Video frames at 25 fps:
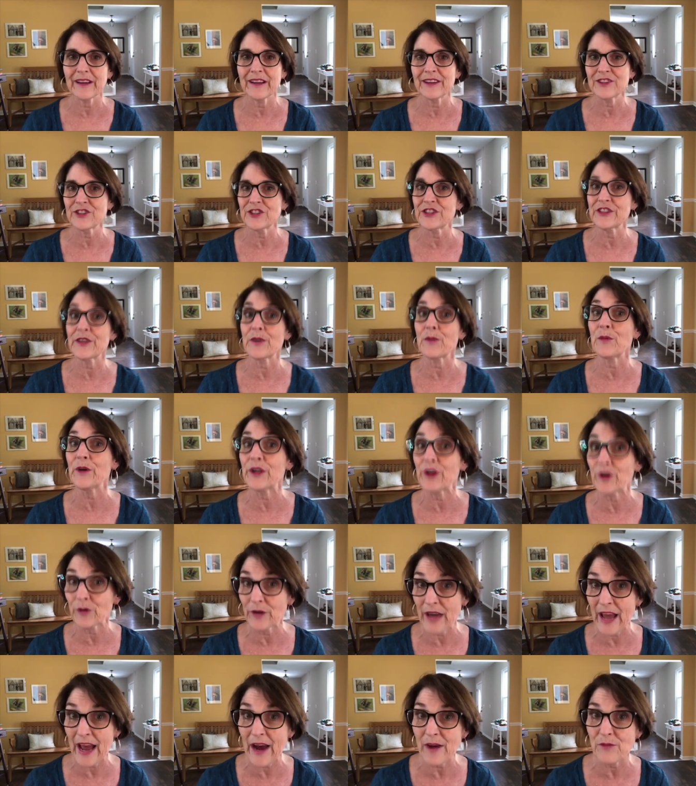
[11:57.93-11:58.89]
and she said, we
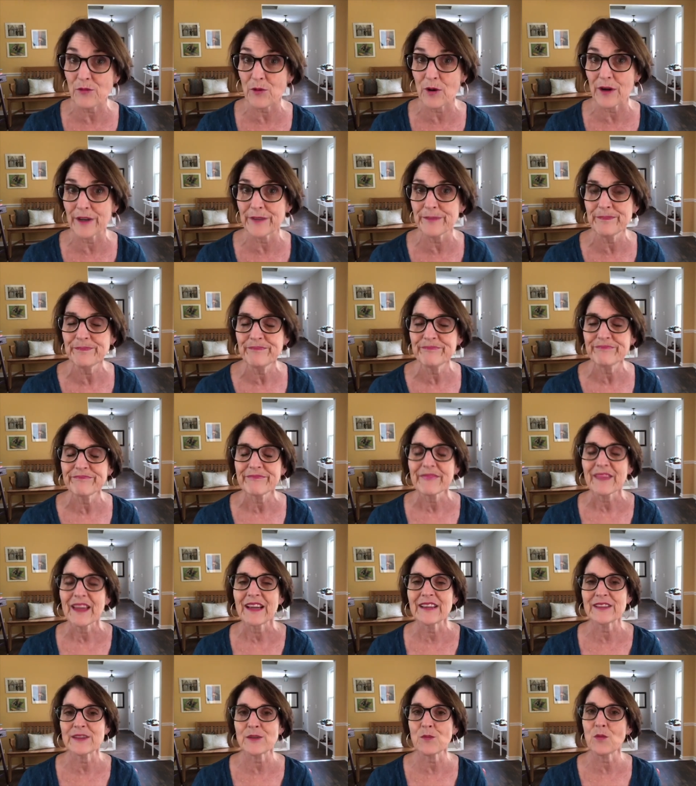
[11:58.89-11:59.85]
don't have one.
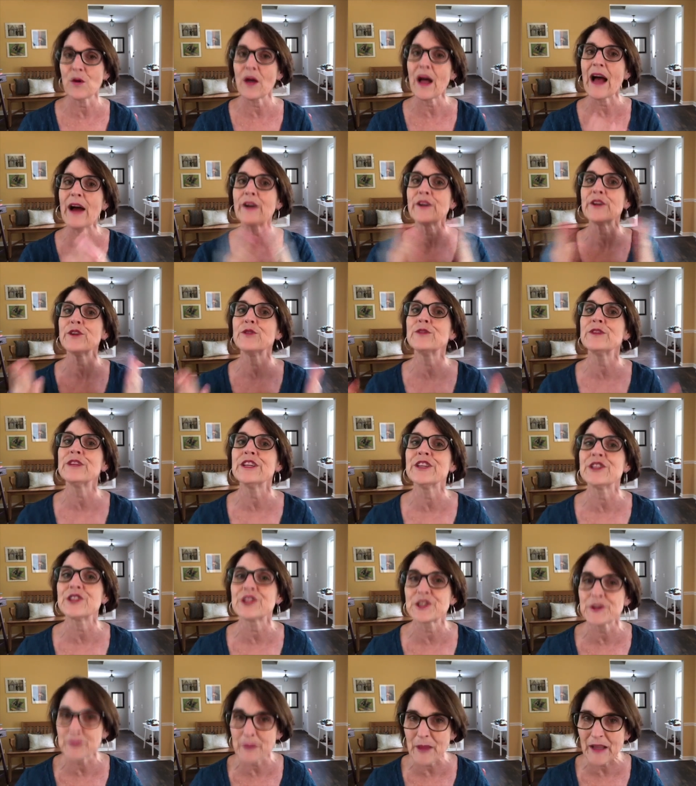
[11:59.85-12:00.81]
I said, well, how do you teach
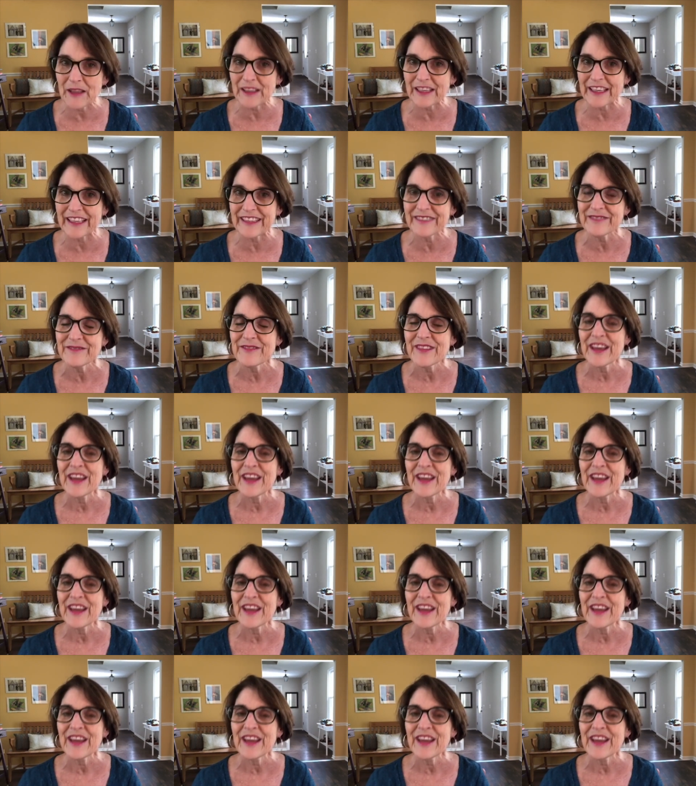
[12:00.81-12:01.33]
spelling?